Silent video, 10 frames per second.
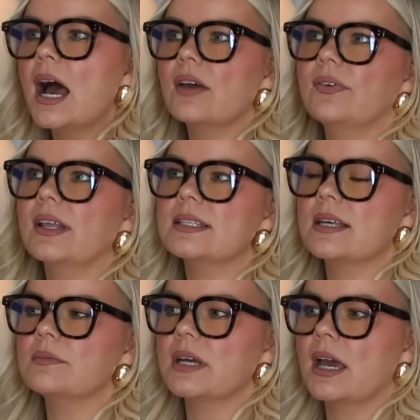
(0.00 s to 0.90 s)
I feel like
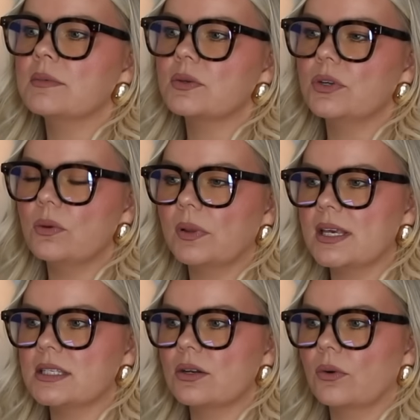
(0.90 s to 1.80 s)
sometimes when you
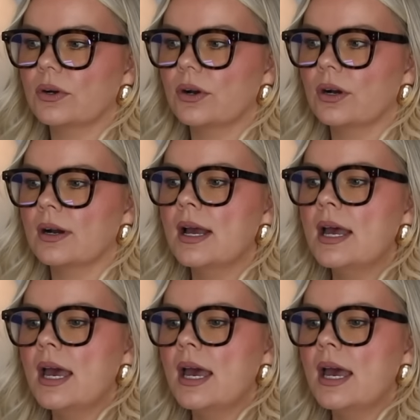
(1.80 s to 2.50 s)
place an order